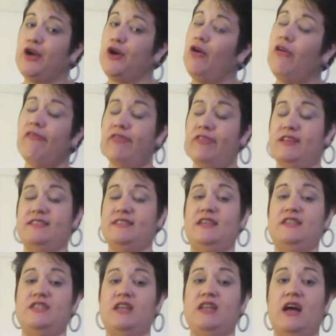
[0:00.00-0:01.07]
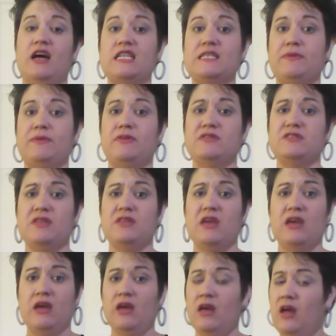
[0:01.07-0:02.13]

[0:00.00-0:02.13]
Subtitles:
confident teaching the arts because you think,